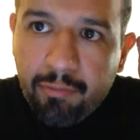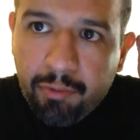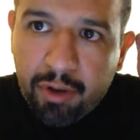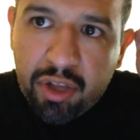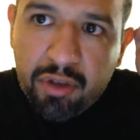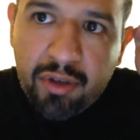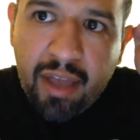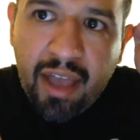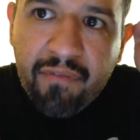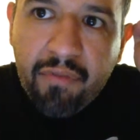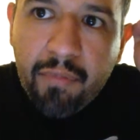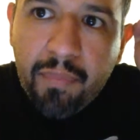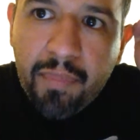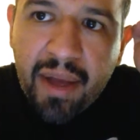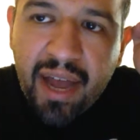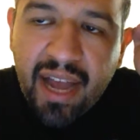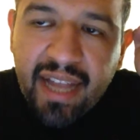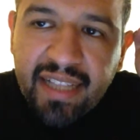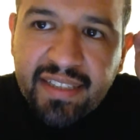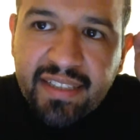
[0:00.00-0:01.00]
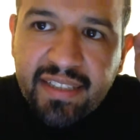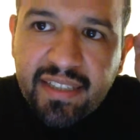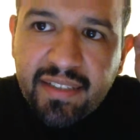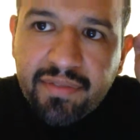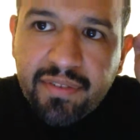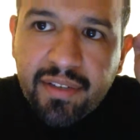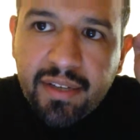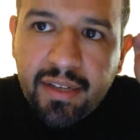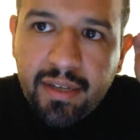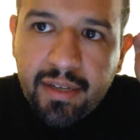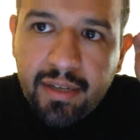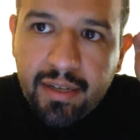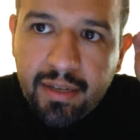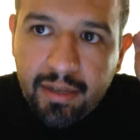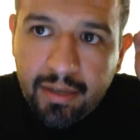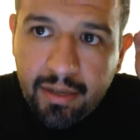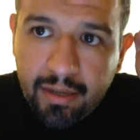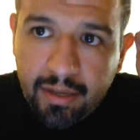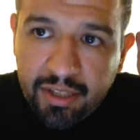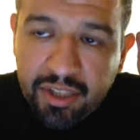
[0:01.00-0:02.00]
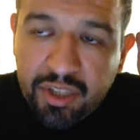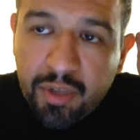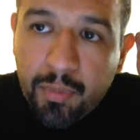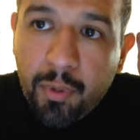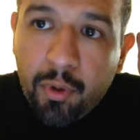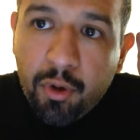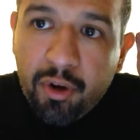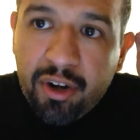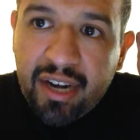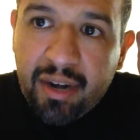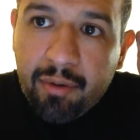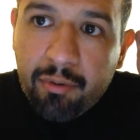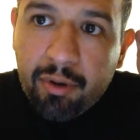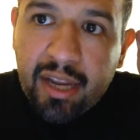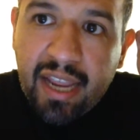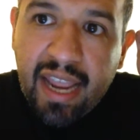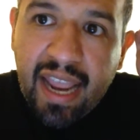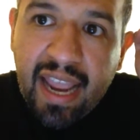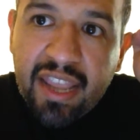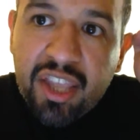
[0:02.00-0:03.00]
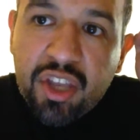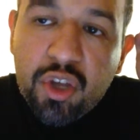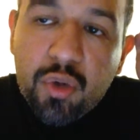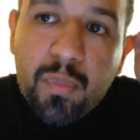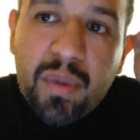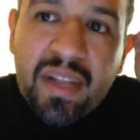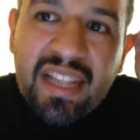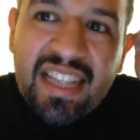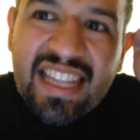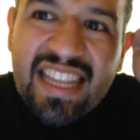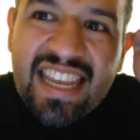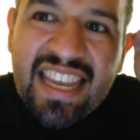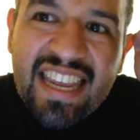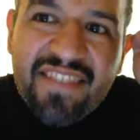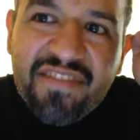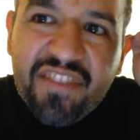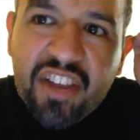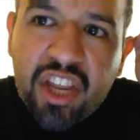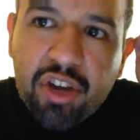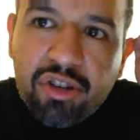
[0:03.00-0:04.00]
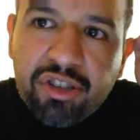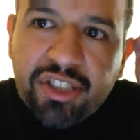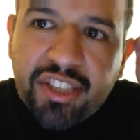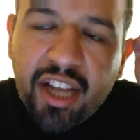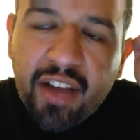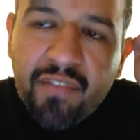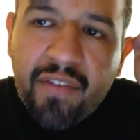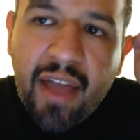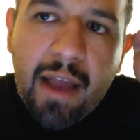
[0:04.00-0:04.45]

when you have a positive support network and you believe in yourself.